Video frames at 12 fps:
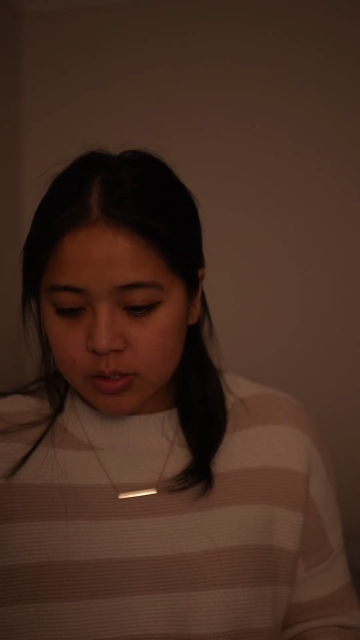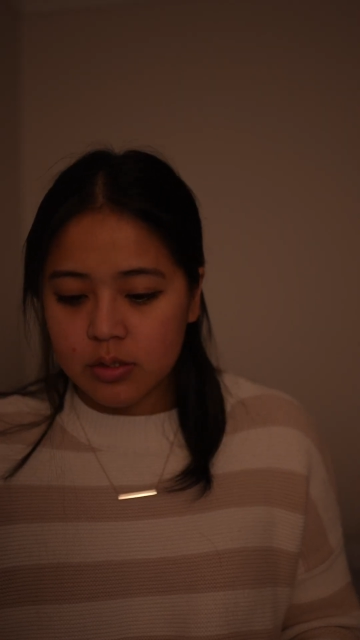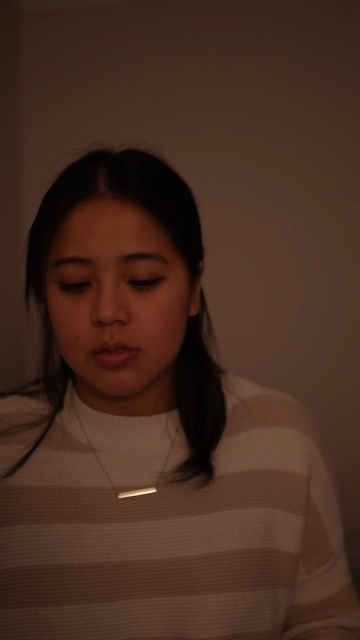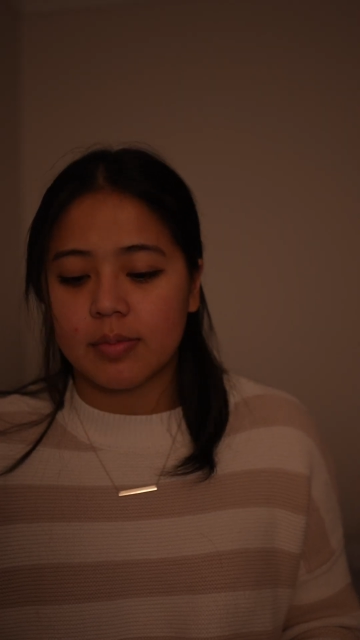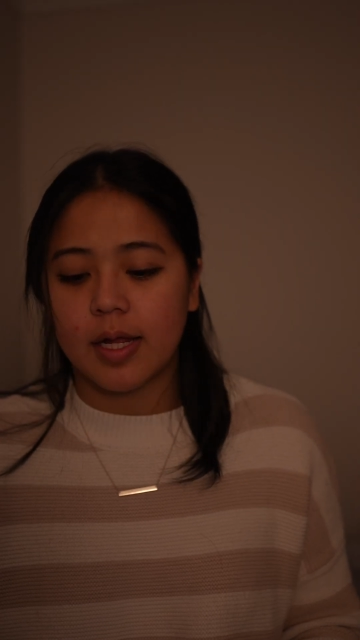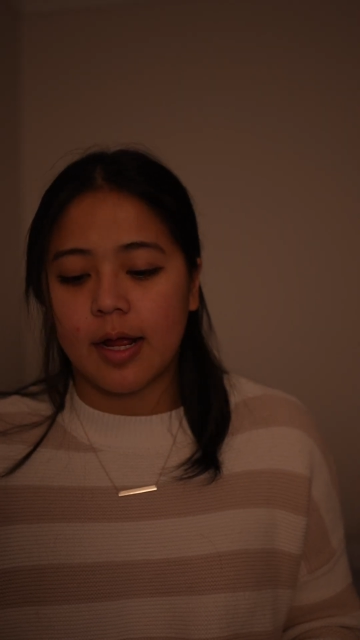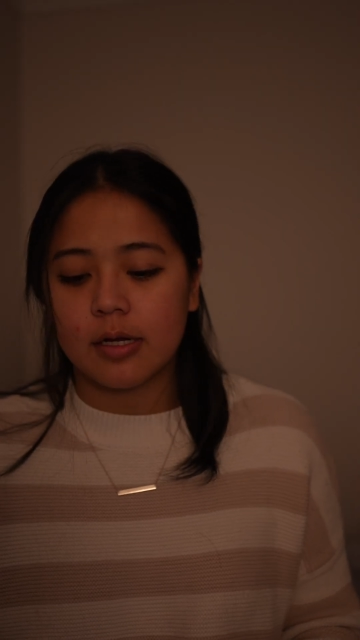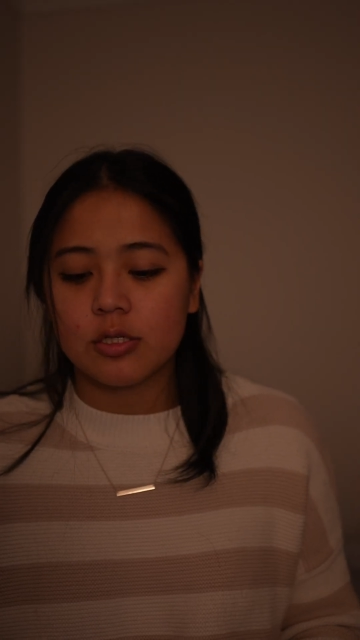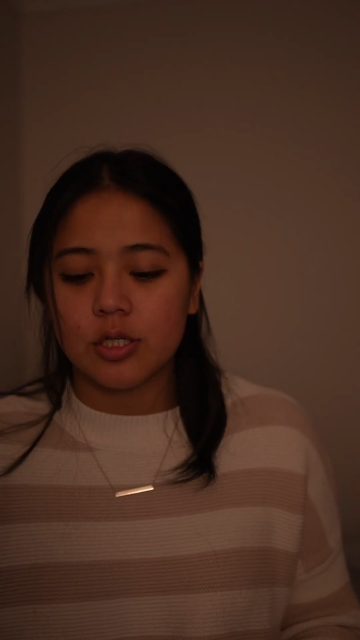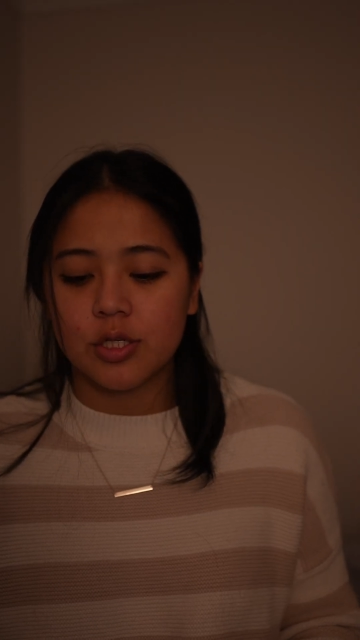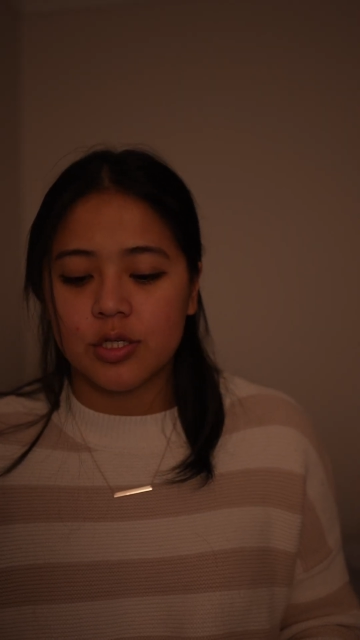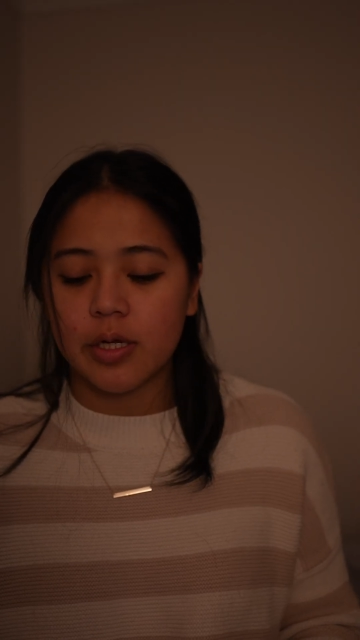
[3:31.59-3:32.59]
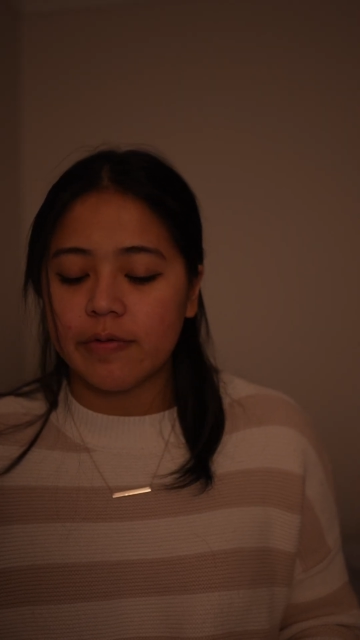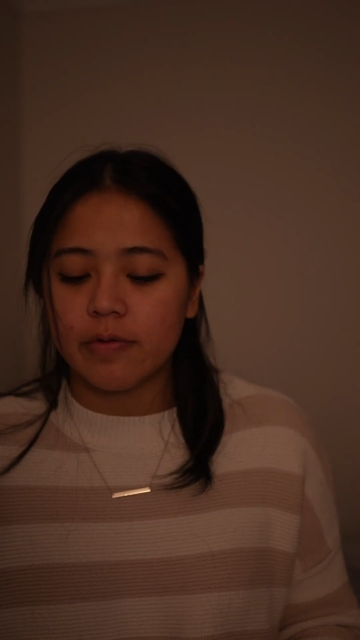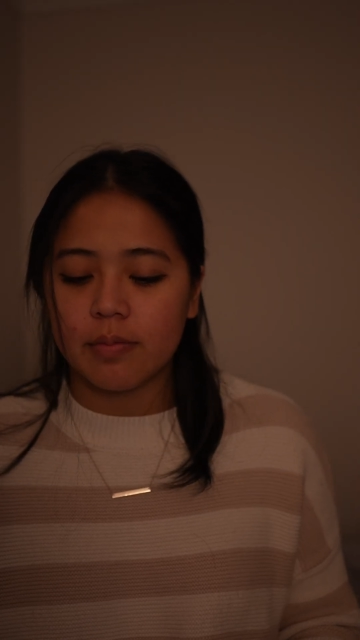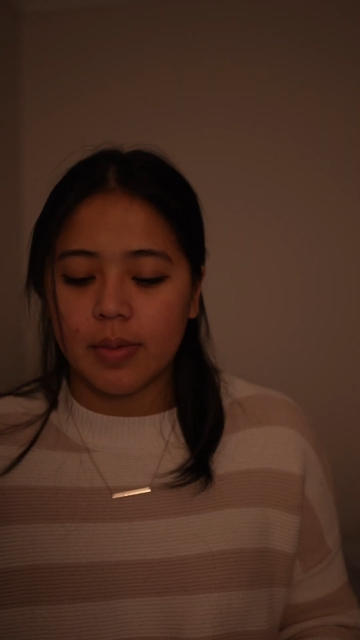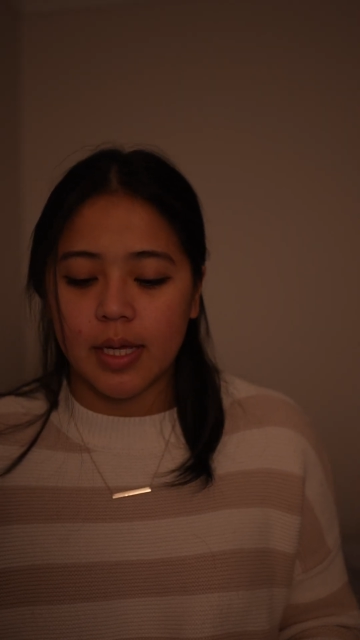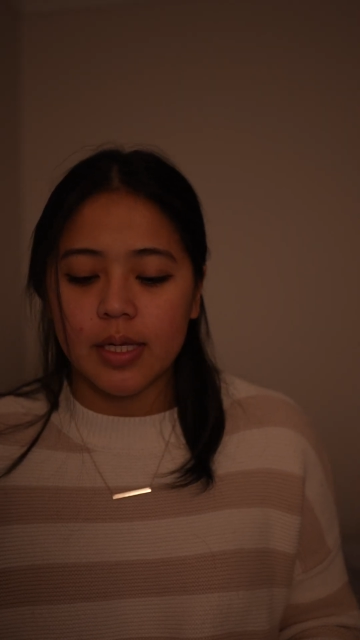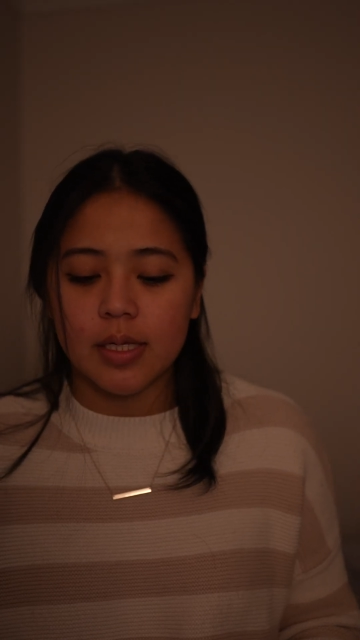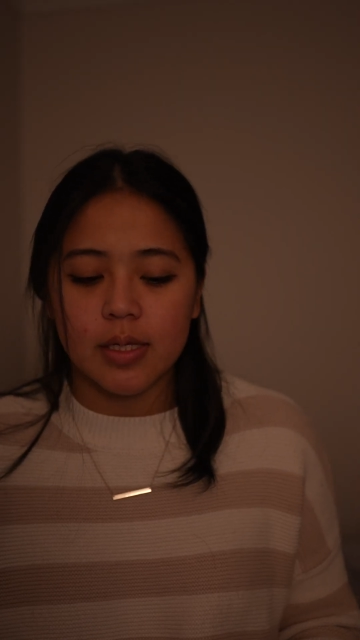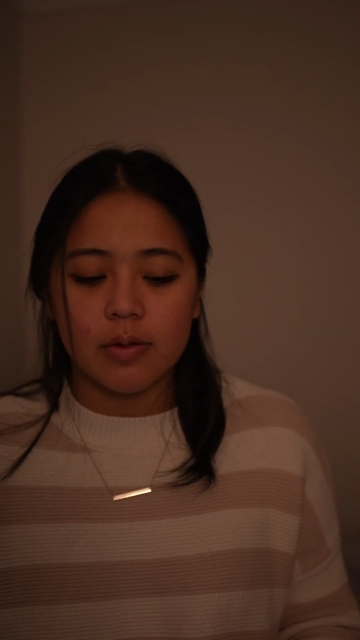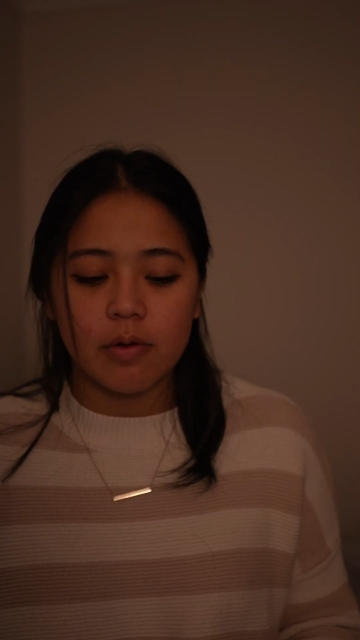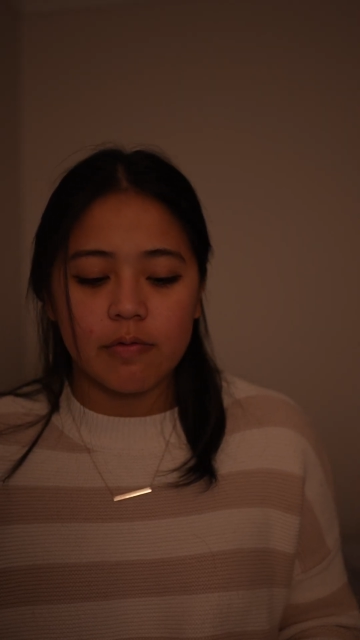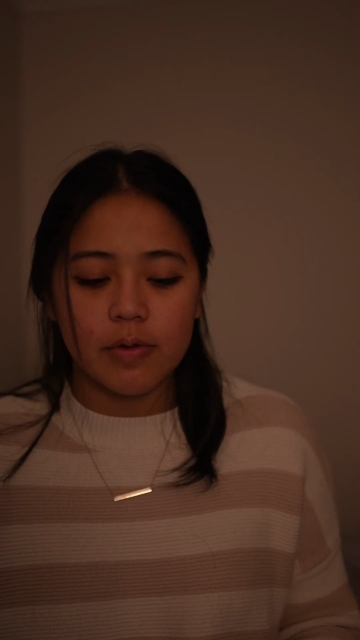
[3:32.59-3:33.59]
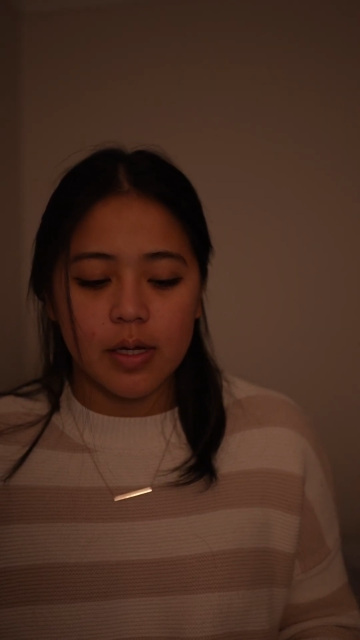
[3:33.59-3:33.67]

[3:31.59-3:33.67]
so I might actually shift my hue of